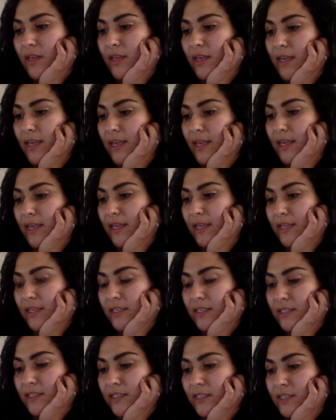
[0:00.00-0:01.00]

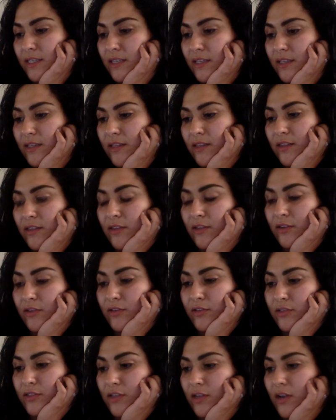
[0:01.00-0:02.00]
And
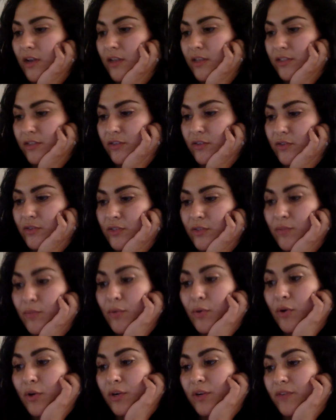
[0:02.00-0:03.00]
there's also
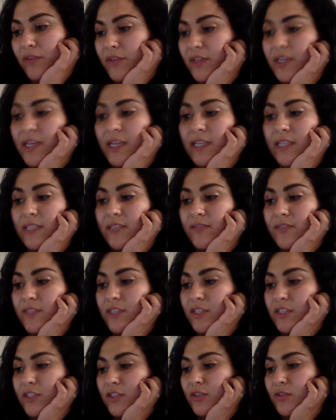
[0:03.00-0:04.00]
supportive connective
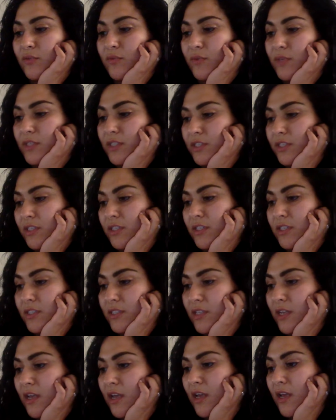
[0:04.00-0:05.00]
tissue, which
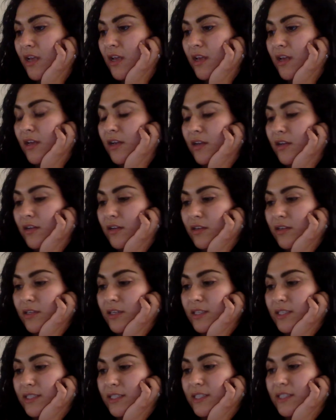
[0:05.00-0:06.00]

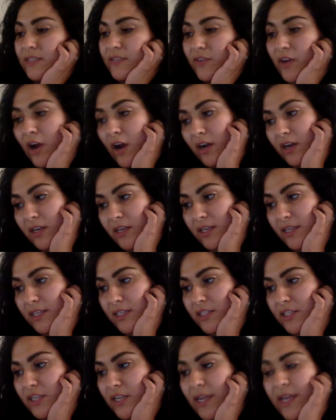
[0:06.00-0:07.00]
consists of
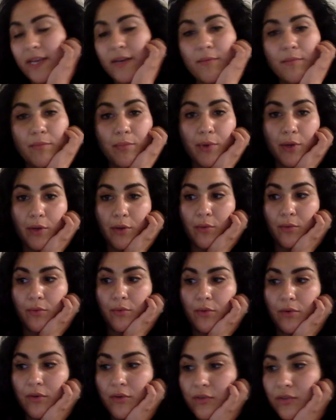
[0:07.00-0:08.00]
cartilage and
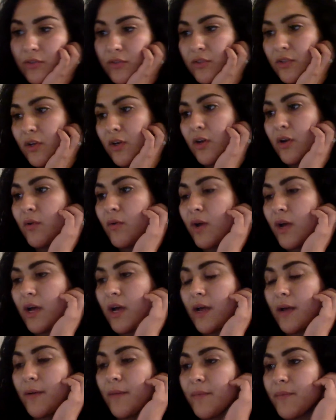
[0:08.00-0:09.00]
bone. So
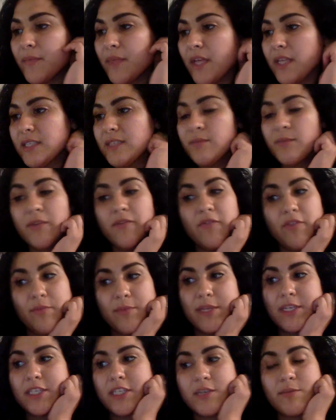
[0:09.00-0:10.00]
that's some
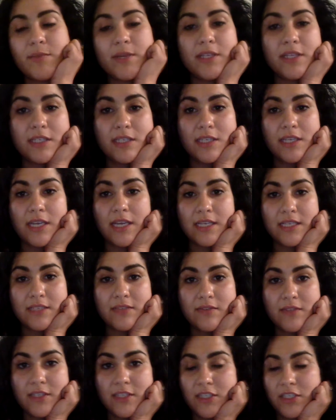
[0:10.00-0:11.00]
information about the
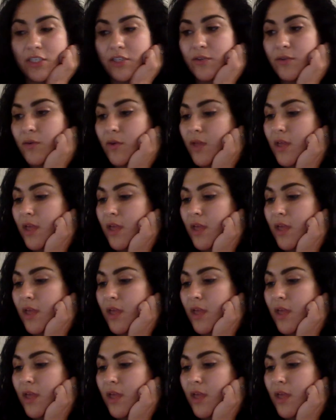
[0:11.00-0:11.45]
connective tissue.